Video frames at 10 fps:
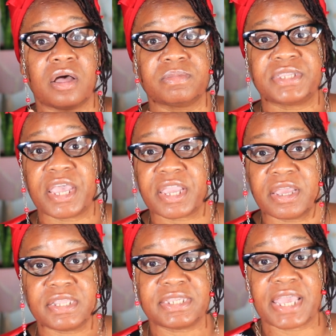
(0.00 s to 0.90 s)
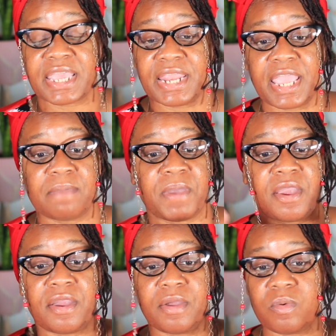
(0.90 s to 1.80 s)
secondhand
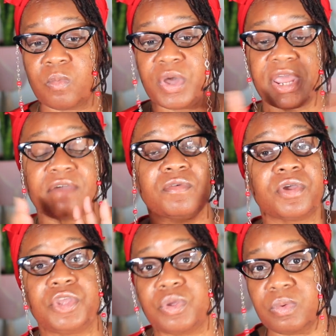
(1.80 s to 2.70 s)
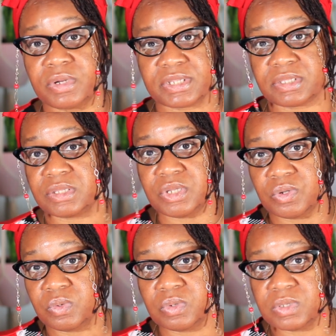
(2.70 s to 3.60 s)
parrot, whatever you
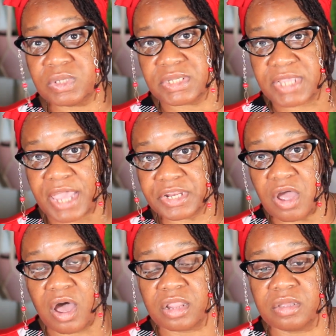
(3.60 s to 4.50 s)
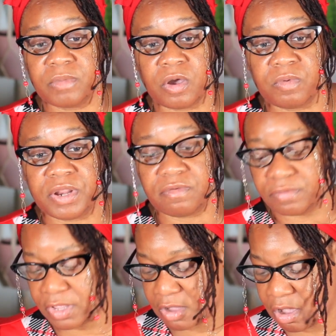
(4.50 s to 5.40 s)
decide to call them or whatever
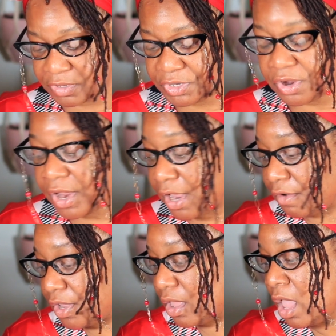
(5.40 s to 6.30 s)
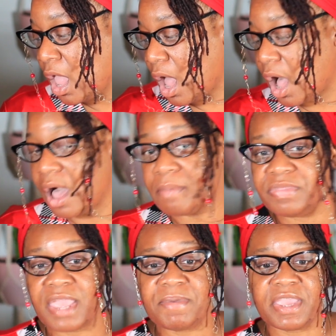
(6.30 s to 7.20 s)
they're calling in your area,
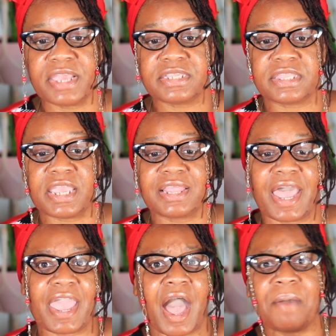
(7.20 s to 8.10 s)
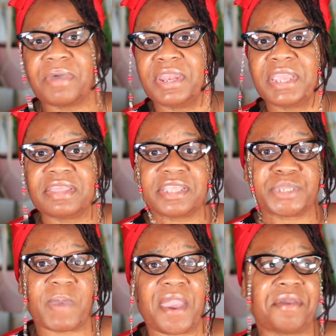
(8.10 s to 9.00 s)
they begin to think like, I'm going to get
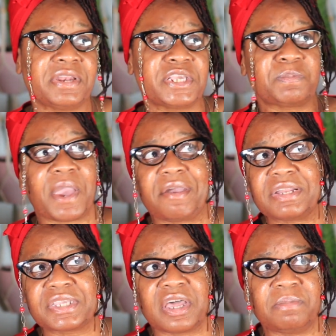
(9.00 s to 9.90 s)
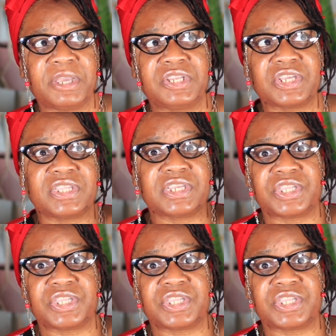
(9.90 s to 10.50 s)
this parrot and this parrot is going to be just this